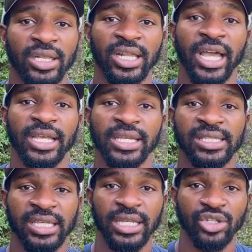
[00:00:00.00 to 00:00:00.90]
Light
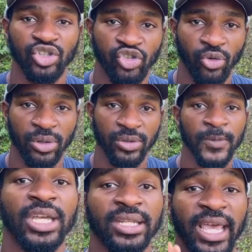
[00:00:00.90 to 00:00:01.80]
is getting shorter,
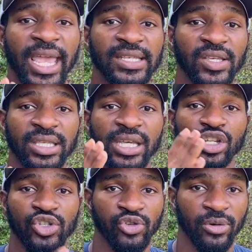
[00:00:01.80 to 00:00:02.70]
the days are
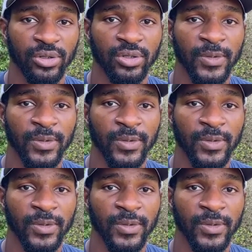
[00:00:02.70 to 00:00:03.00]
getting shorter,